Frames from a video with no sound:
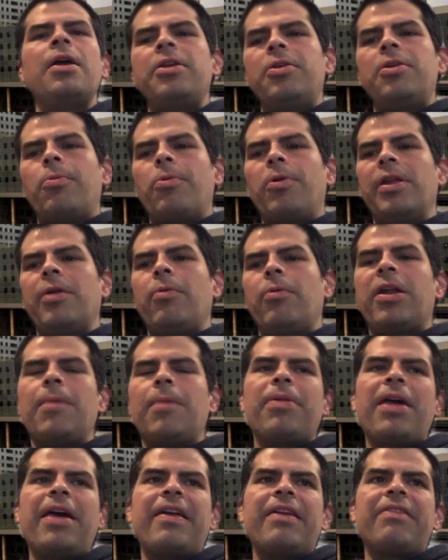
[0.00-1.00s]
You really want to
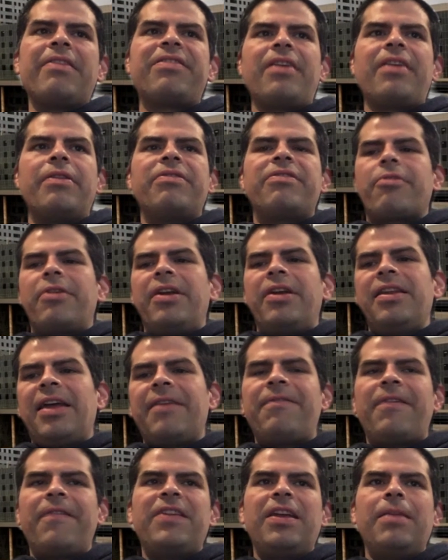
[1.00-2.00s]
apply that sunscreen
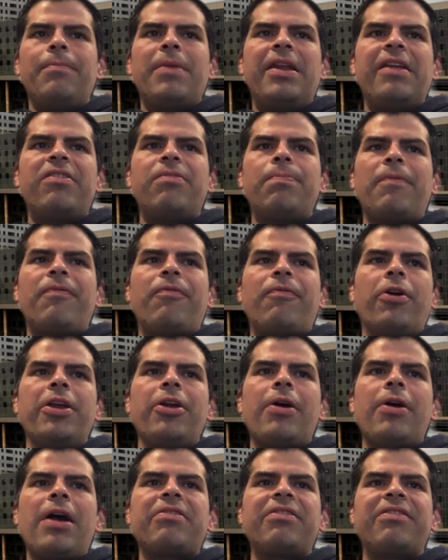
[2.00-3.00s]
like 15 minutes before
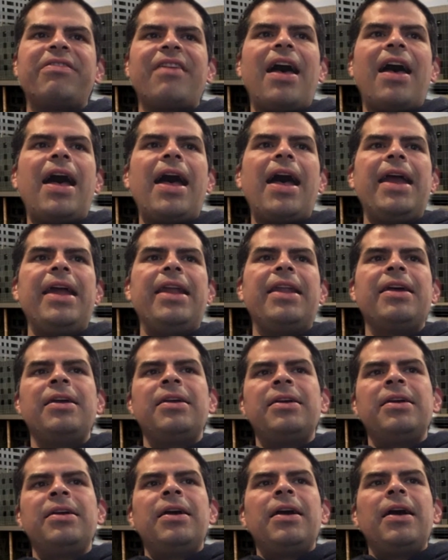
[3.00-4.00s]
you're outside.
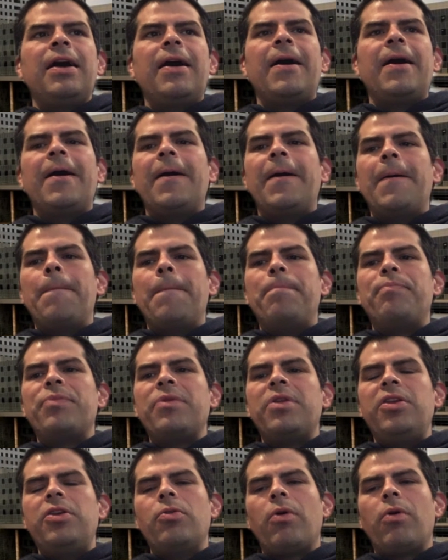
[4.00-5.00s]

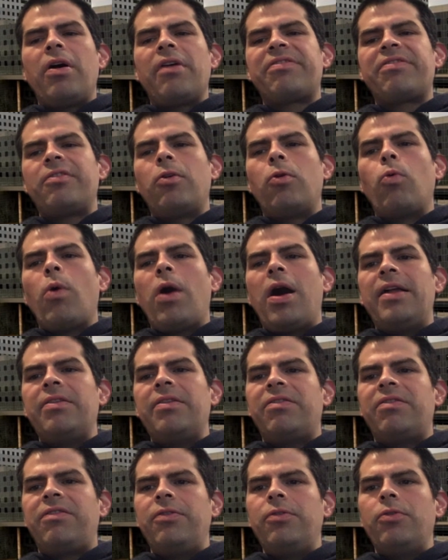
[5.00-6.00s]
You also want
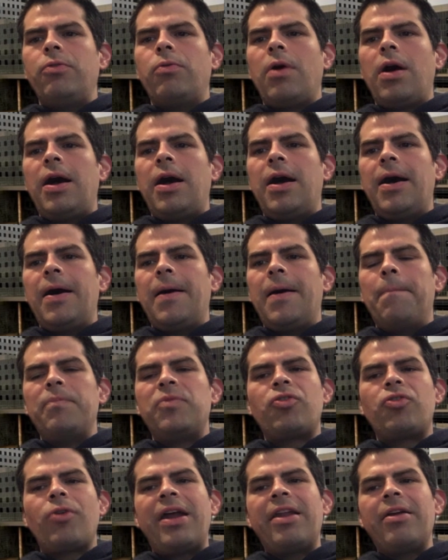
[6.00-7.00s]
to
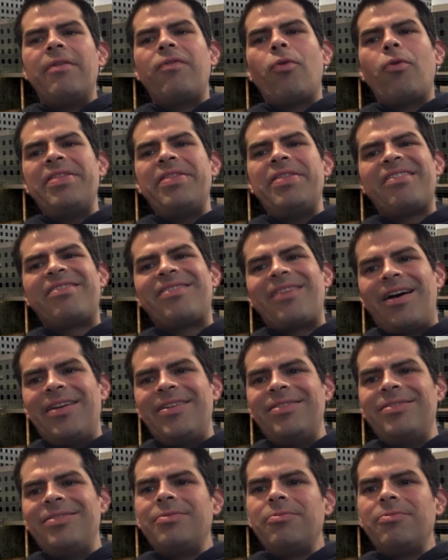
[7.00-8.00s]
try to avoid the
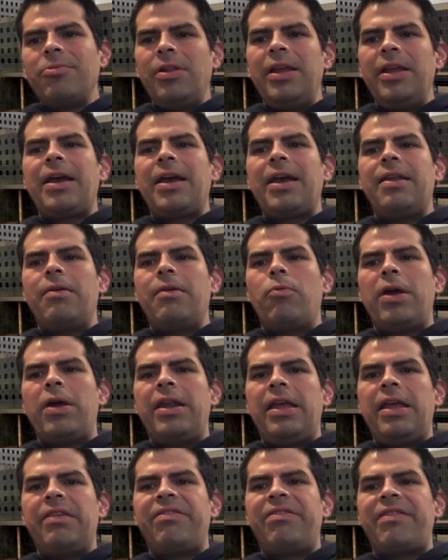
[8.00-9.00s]
sun, really kind of
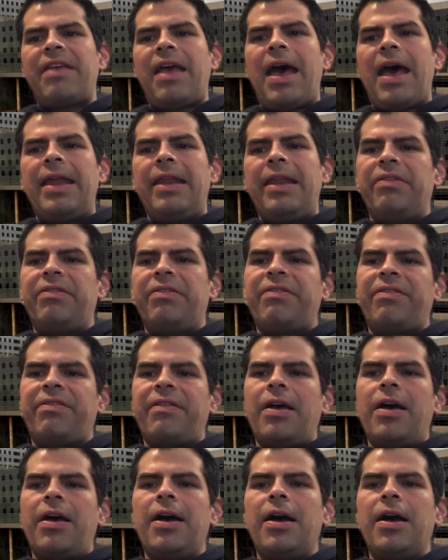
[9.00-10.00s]
when it's at its
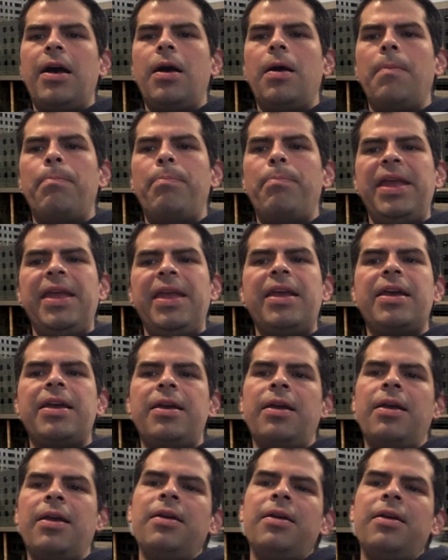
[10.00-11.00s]

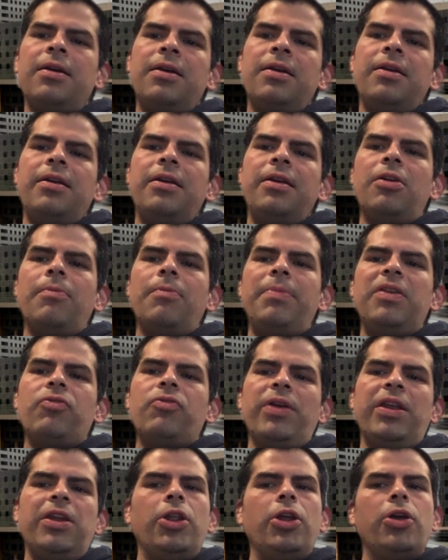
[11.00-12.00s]
peak, you know,
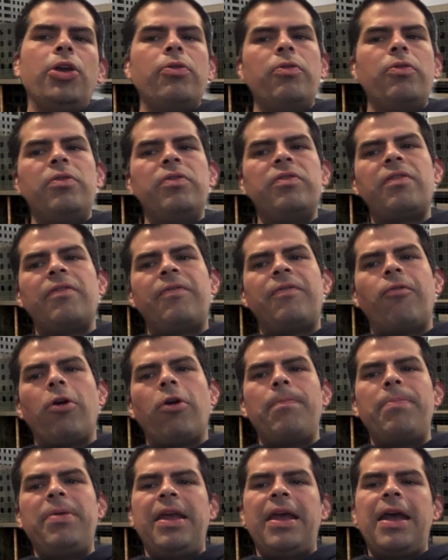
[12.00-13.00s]
between noon to
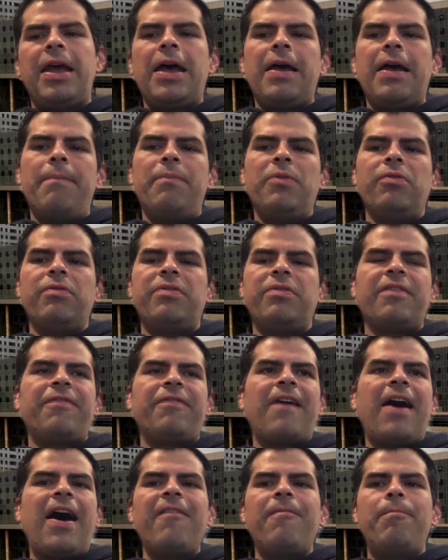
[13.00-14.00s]
4 p.m., noon to
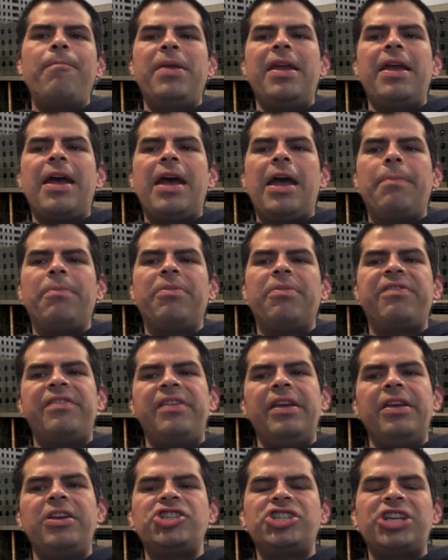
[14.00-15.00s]
5 p.m.,
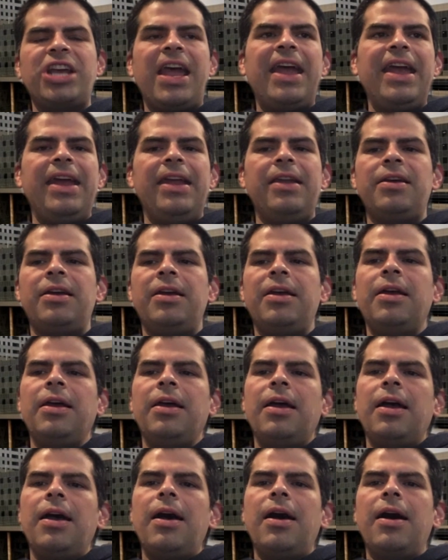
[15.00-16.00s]
seek shade
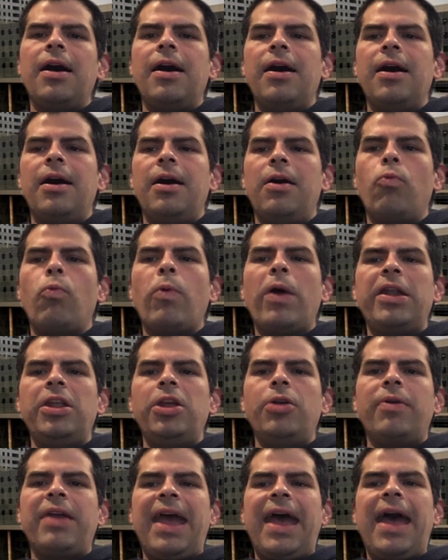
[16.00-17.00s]
when
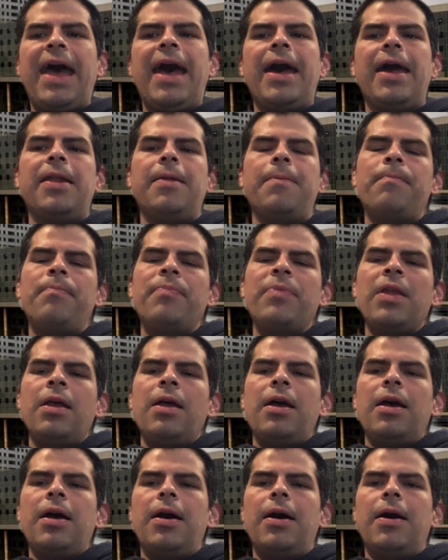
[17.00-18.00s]
you can,
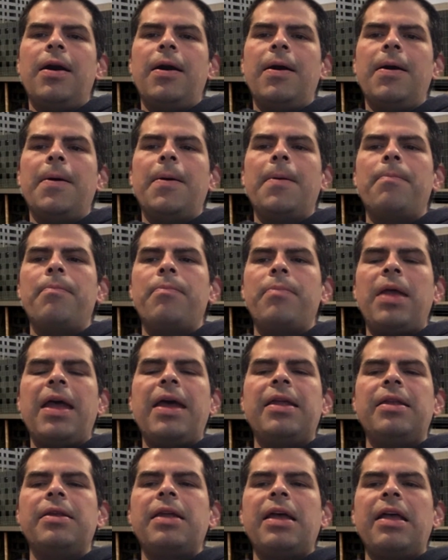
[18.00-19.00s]

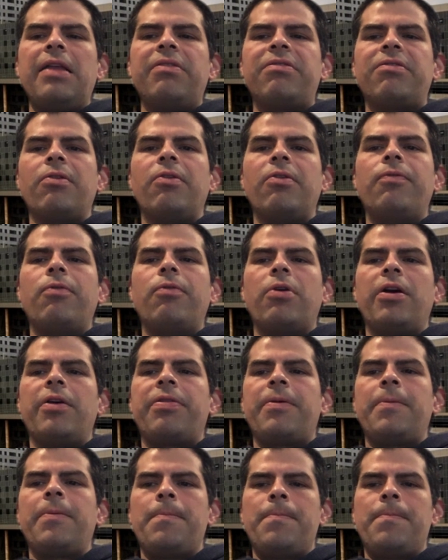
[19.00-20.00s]
and so
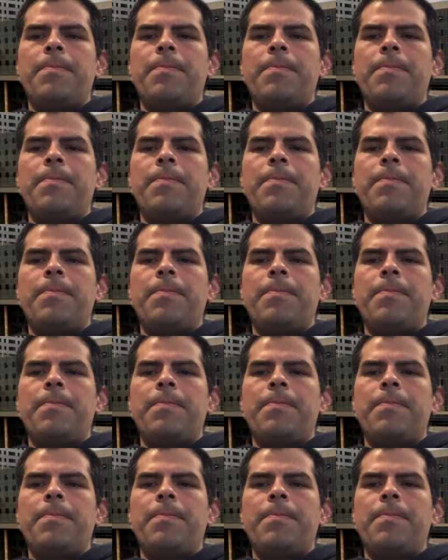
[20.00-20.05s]
forth.